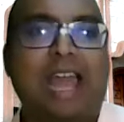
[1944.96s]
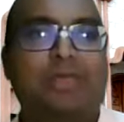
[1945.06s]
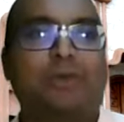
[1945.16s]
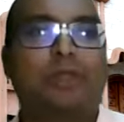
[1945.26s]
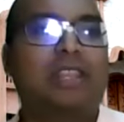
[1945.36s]

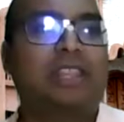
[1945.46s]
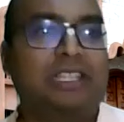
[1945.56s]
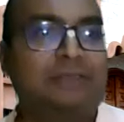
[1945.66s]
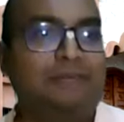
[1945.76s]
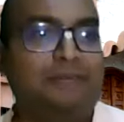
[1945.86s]
And
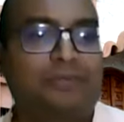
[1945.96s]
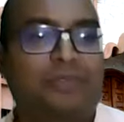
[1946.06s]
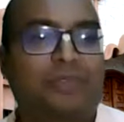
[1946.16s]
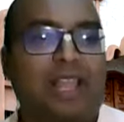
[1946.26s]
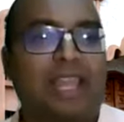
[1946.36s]
Duryodhan,
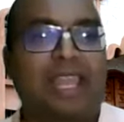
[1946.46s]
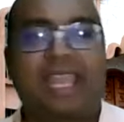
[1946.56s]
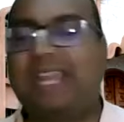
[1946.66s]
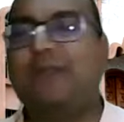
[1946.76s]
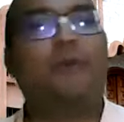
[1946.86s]

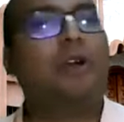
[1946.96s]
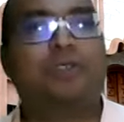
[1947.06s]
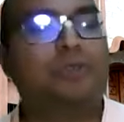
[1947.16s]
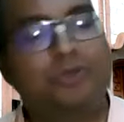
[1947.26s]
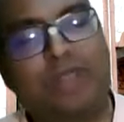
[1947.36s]
he didn't
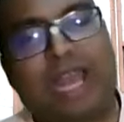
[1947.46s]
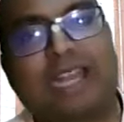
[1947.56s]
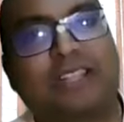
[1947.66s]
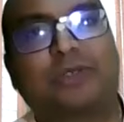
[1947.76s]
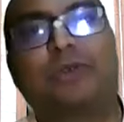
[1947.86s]
want to do
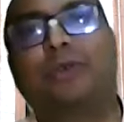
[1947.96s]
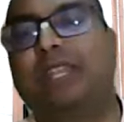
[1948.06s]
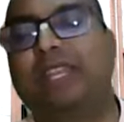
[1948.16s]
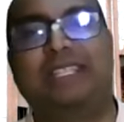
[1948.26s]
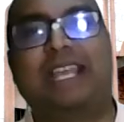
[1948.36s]
that. So
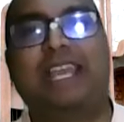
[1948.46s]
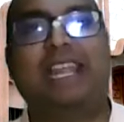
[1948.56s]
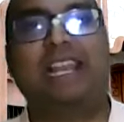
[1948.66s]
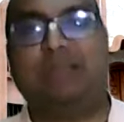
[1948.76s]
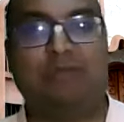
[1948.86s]
he
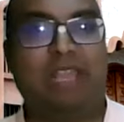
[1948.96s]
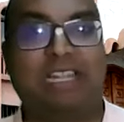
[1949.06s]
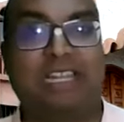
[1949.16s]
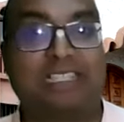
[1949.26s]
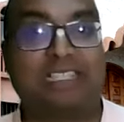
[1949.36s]
decided, let me
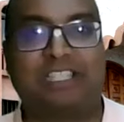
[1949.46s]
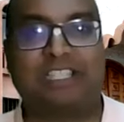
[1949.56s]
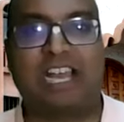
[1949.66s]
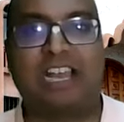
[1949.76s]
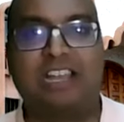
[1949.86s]
arrest
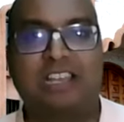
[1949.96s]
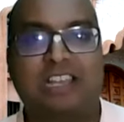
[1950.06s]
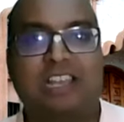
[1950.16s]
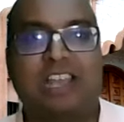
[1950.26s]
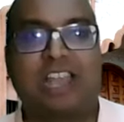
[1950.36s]
Krishna
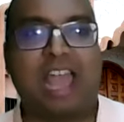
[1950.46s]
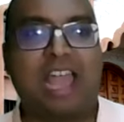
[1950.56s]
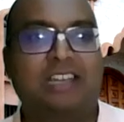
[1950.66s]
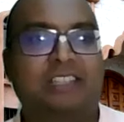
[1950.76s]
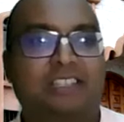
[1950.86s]

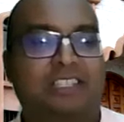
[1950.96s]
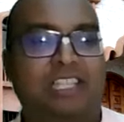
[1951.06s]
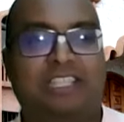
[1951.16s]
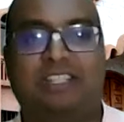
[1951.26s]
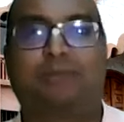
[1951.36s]
and
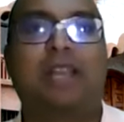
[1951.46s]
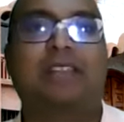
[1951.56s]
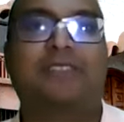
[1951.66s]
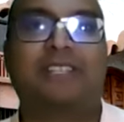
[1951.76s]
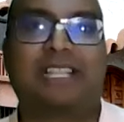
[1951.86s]
teach the
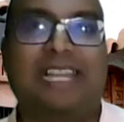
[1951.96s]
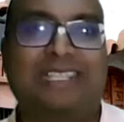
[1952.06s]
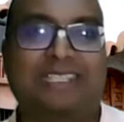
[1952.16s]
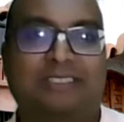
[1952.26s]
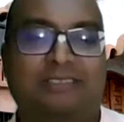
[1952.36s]
Pandavas a
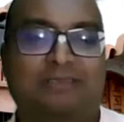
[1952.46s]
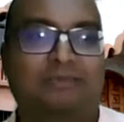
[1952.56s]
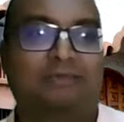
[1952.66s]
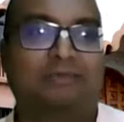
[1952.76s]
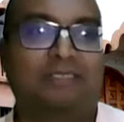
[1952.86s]
lesson.
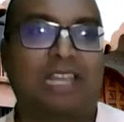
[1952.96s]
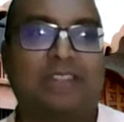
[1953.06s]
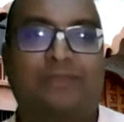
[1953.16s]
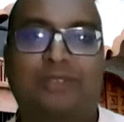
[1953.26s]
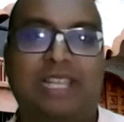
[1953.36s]

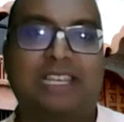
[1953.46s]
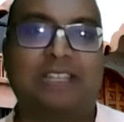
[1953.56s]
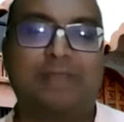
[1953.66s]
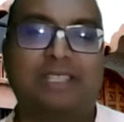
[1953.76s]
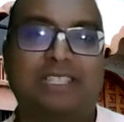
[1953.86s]
That if you
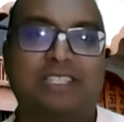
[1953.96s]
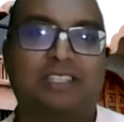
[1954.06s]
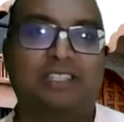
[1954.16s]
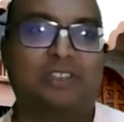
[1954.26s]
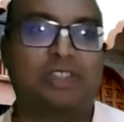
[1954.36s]
send a
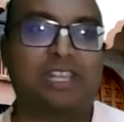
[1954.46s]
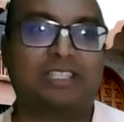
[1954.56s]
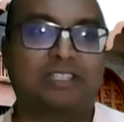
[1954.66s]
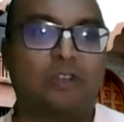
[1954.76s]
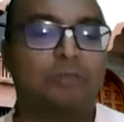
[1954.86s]
messenger, you know,
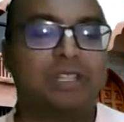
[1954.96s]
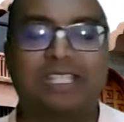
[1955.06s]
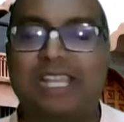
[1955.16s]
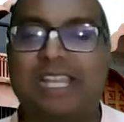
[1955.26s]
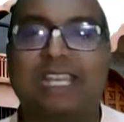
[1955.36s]
there's a common
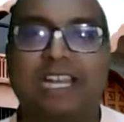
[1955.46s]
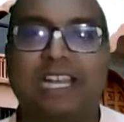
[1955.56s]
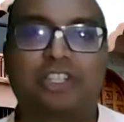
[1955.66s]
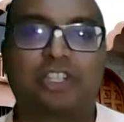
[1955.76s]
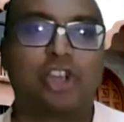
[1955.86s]
saying in
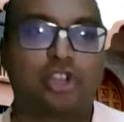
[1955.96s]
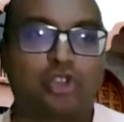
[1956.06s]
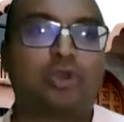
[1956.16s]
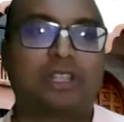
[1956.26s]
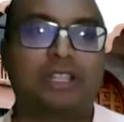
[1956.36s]
English,
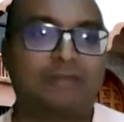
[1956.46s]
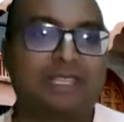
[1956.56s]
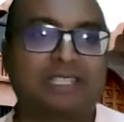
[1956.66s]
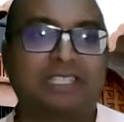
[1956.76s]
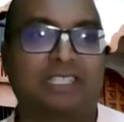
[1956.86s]
shoot the
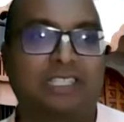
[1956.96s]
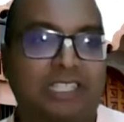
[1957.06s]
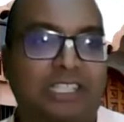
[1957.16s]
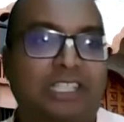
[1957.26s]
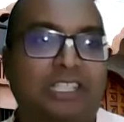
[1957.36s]
messenger.